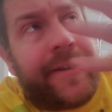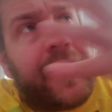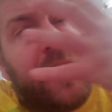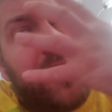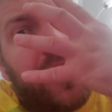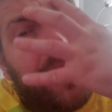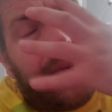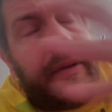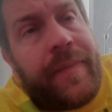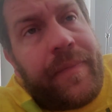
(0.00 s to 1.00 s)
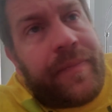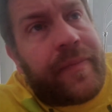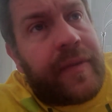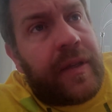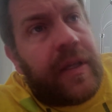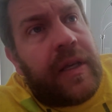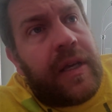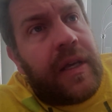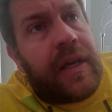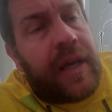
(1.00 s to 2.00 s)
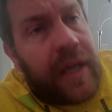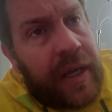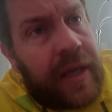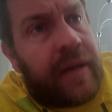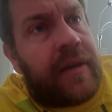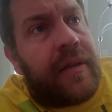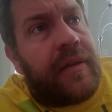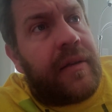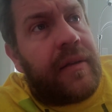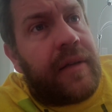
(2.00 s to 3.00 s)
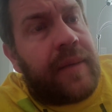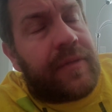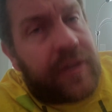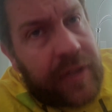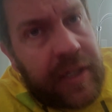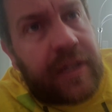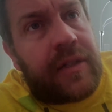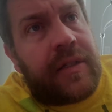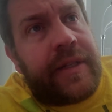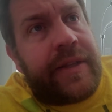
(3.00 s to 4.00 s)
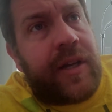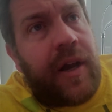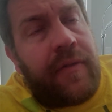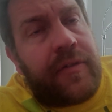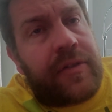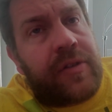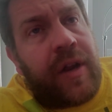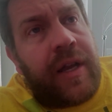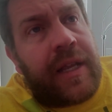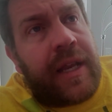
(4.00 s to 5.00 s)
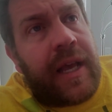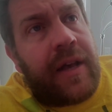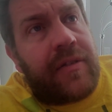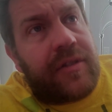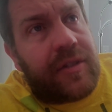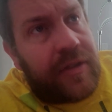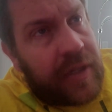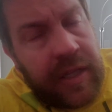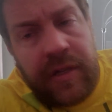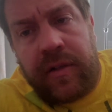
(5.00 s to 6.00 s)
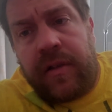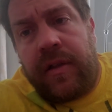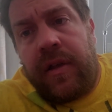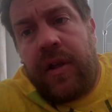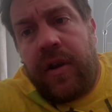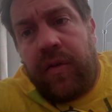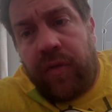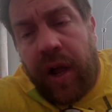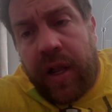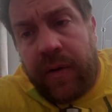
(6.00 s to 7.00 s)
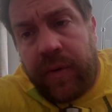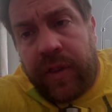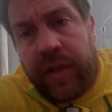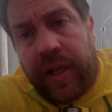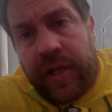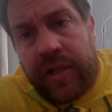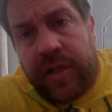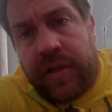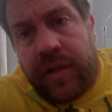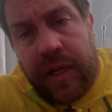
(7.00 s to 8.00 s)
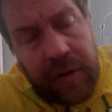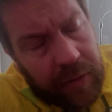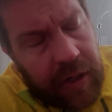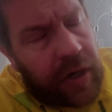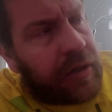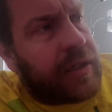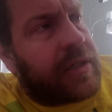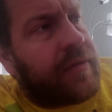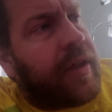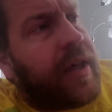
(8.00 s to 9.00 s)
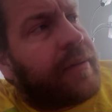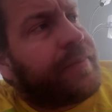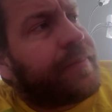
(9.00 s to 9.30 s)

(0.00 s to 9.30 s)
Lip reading: coming up, and I'm still in the office grinding it out, still rocking with the nation, irregardless of that.